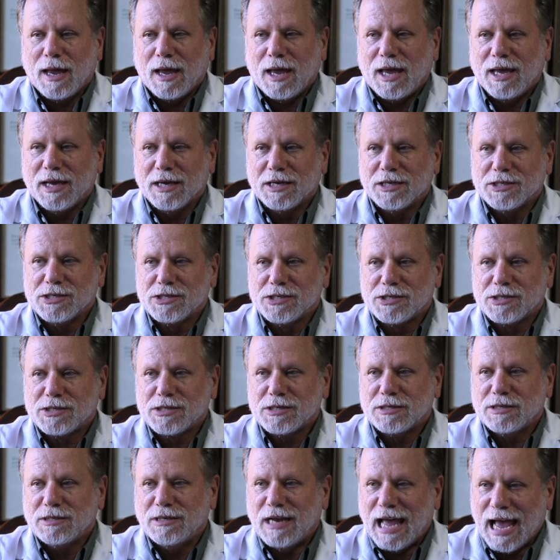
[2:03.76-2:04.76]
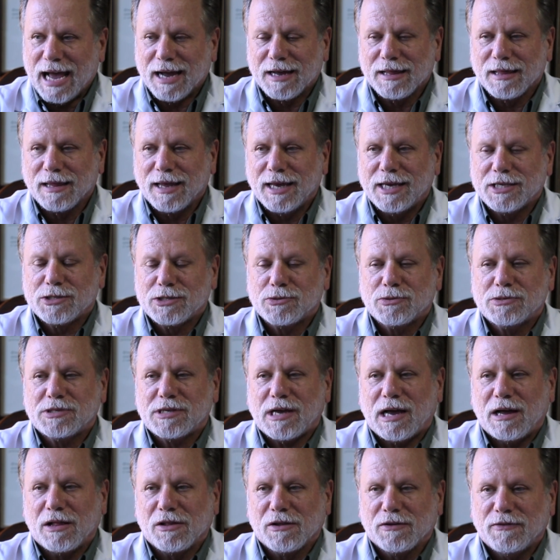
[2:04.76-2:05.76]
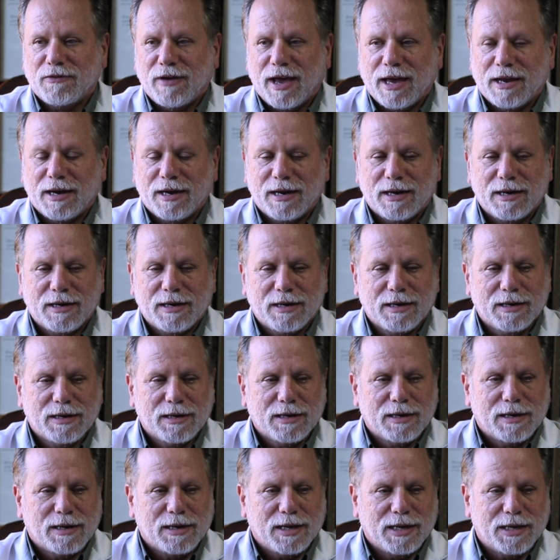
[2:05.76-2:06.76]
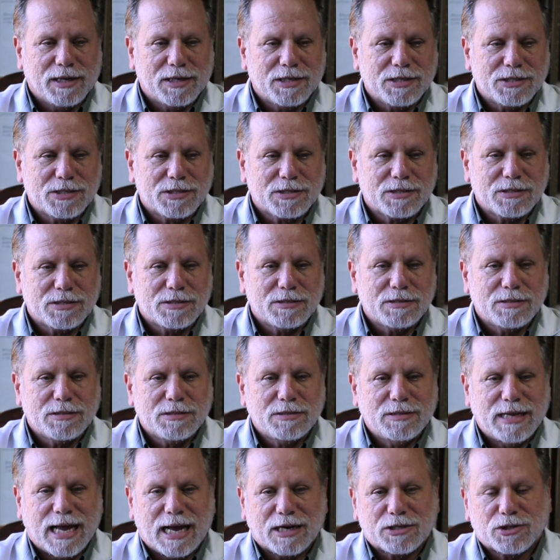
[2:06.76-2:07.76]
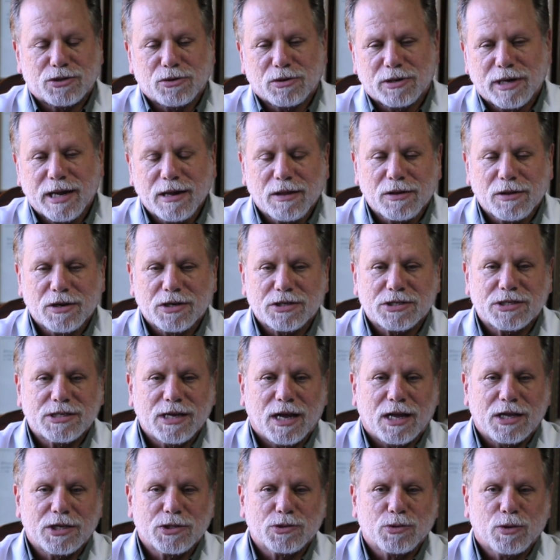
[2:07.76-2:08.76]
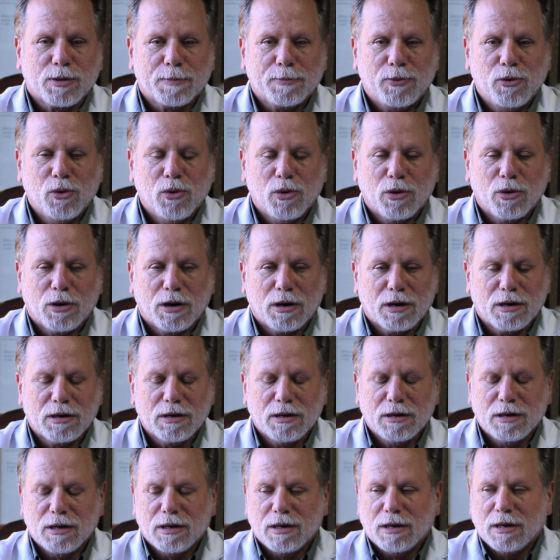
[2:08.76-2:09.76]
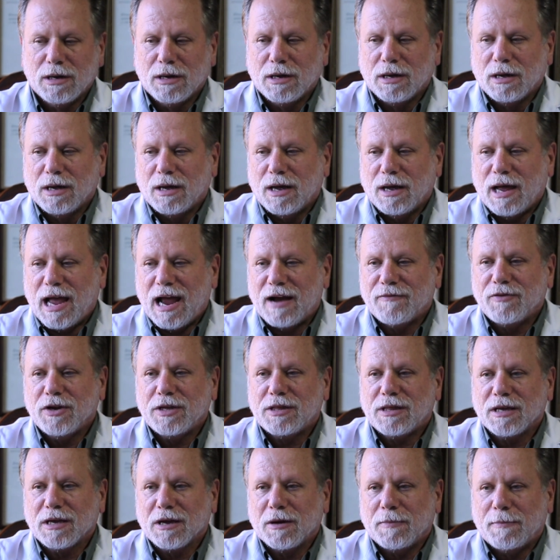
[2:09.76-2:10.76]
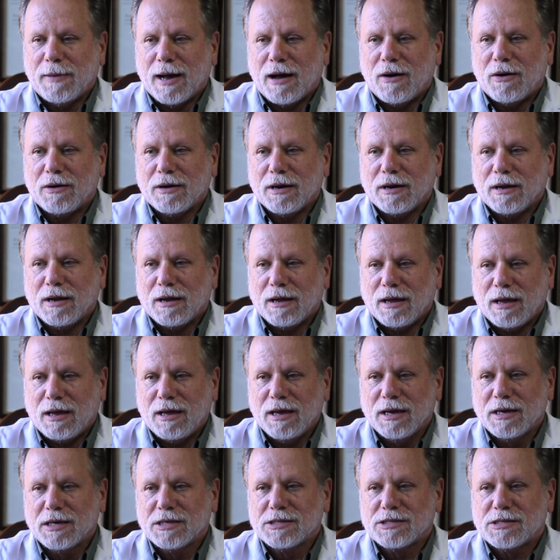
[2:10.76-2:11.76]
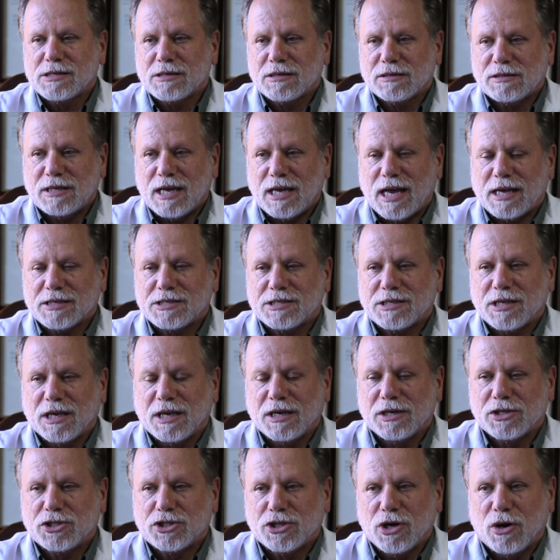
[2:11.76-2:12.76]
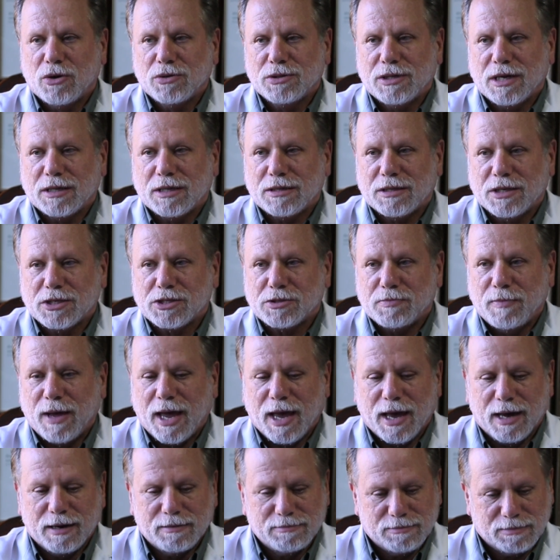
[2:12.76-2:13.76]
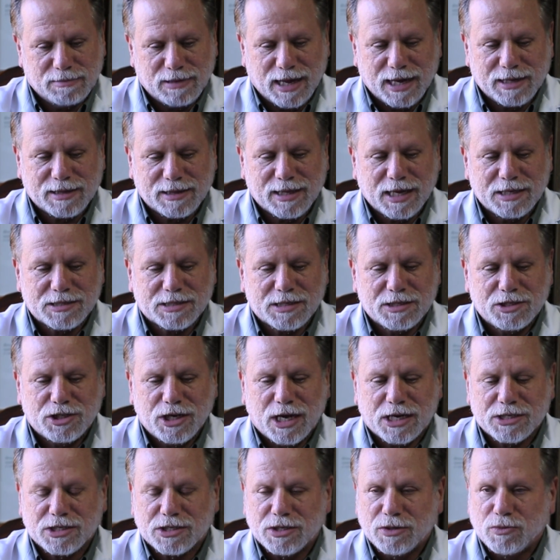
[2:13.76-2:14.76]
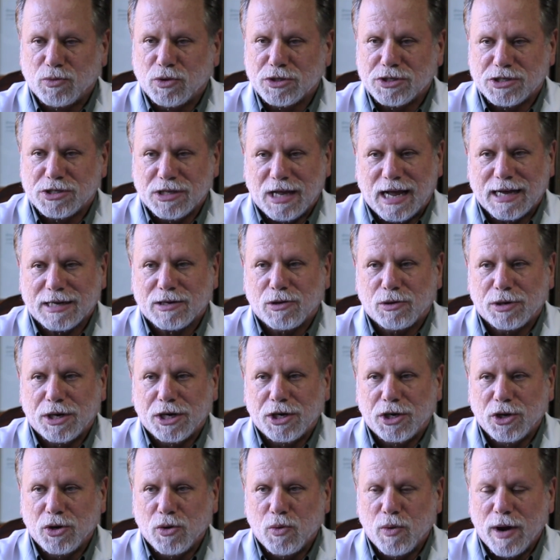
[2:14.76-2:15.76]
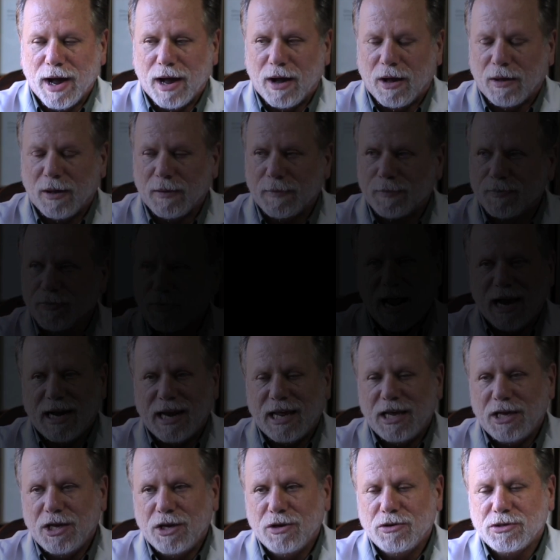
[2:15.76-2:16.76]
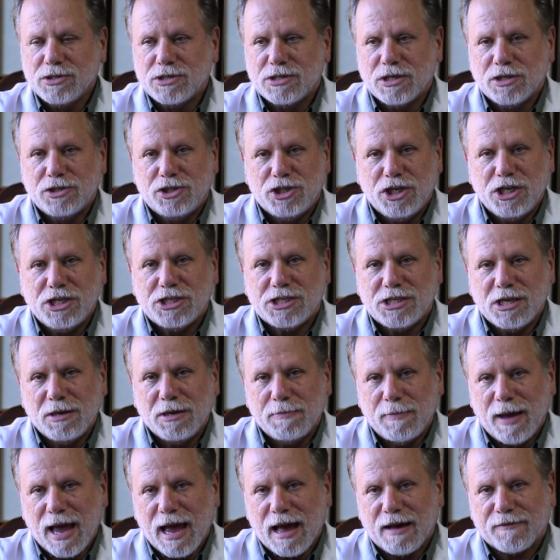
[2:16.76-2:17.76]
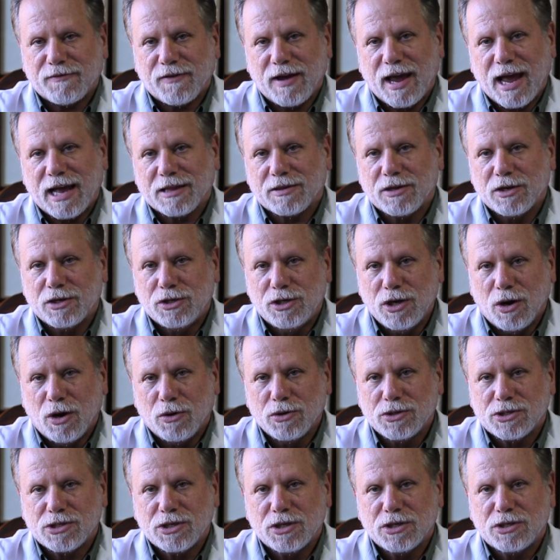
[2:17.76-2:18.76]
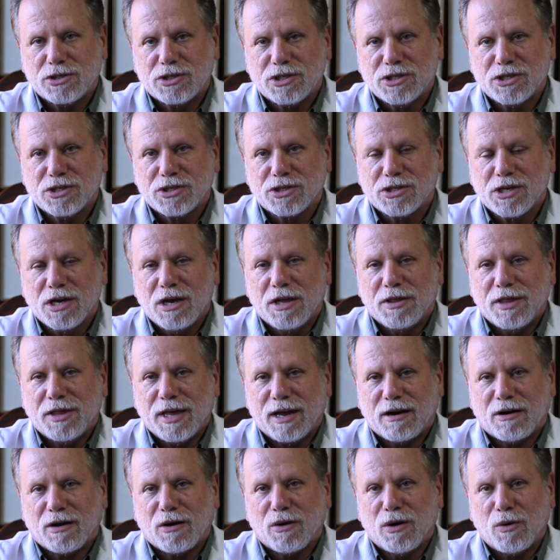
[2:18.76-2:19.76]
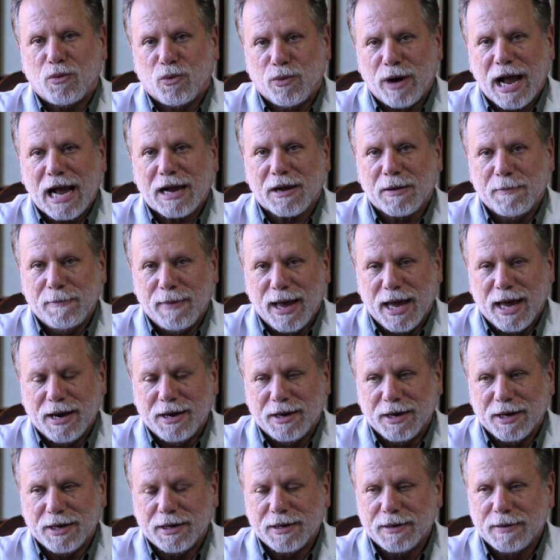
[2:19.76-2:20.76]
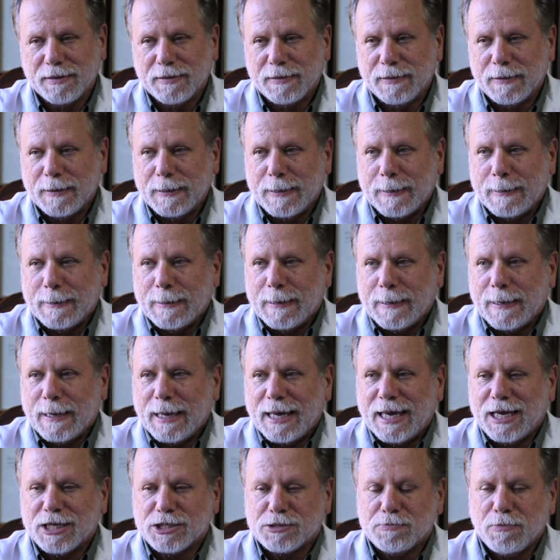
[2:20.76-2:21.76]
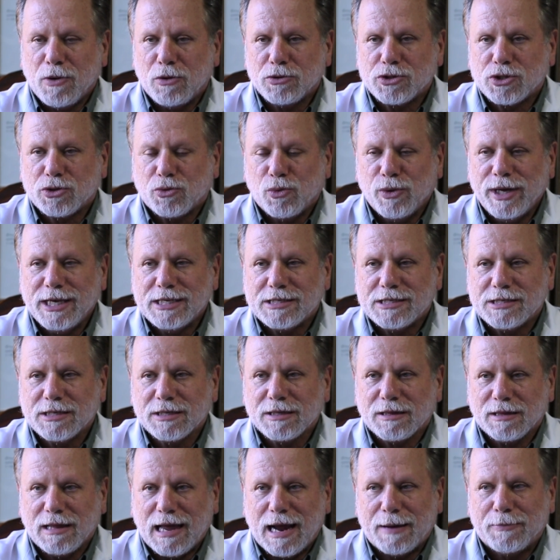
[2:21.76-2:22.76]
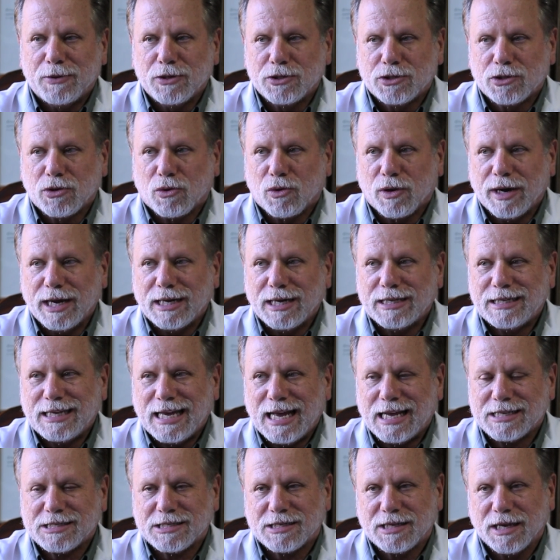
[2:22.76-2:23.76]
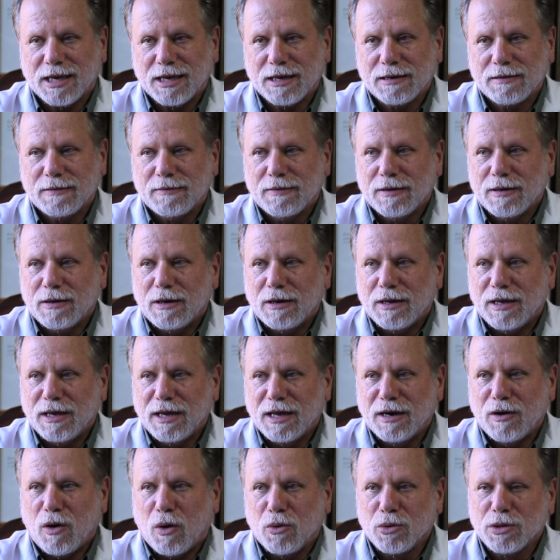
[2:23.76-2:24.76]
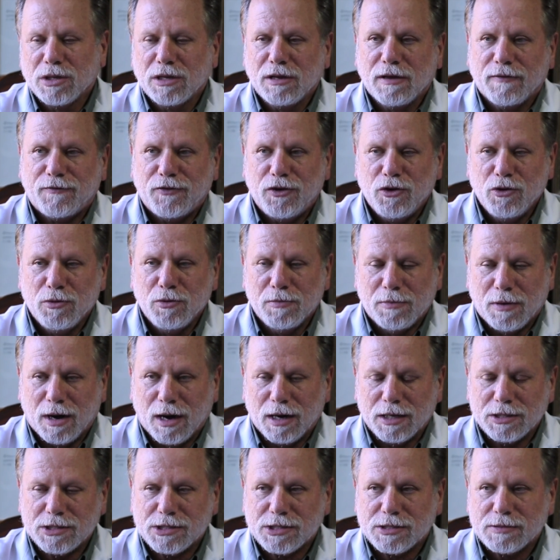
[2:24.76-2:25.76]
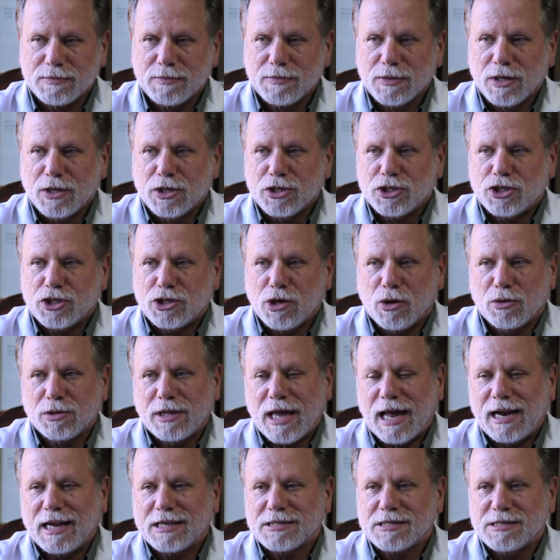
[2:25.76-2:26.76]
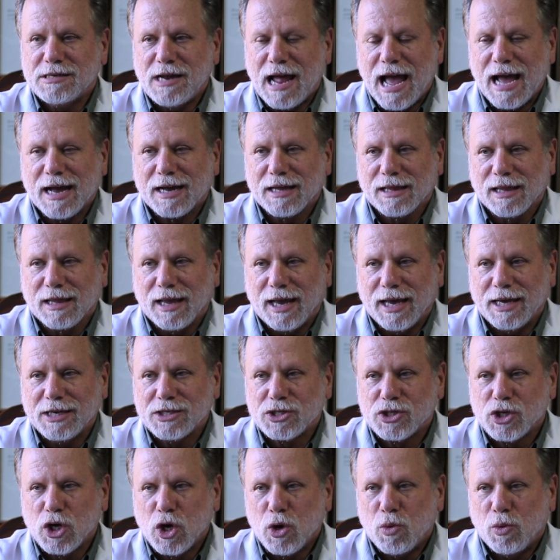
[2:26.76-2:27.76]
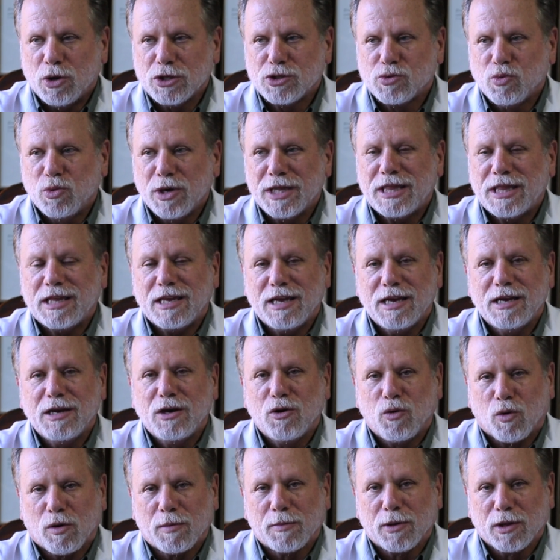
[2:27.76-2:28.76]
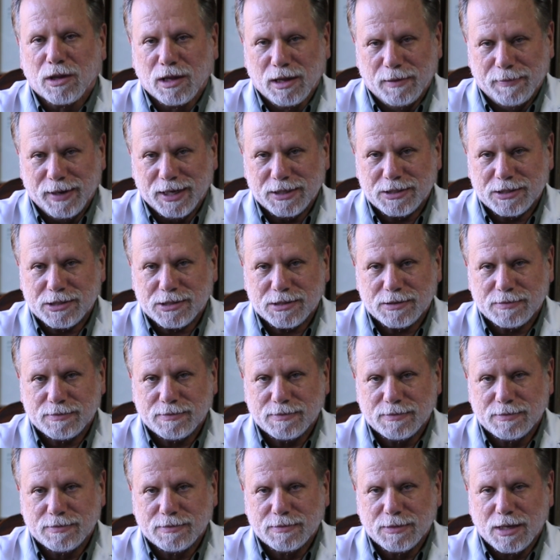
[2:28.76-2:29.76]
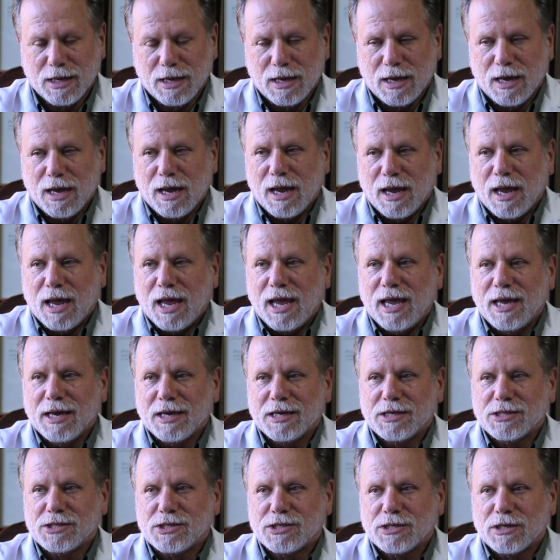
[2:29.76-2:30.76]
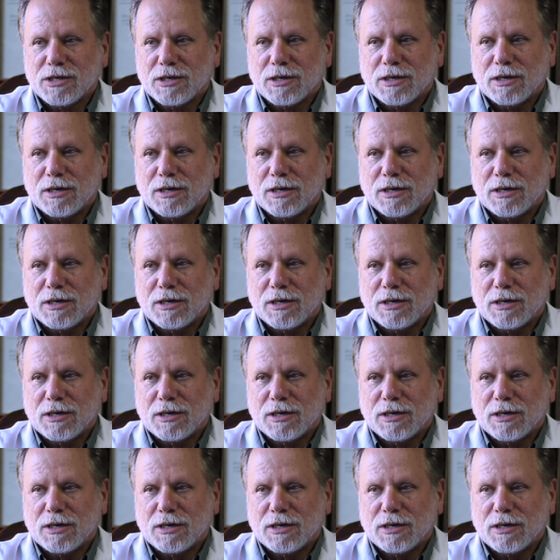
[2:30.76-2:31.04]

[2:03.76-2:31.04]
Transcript: his nagalase was elevated, his natural killer cells were poor, everything about his testing showed that this man, like they suggested, was not going to do well. And he used the GcMAF at the dosages that are recommended. His most recent laboratory testing in only a few months showed that his nagalase was within normal limits. His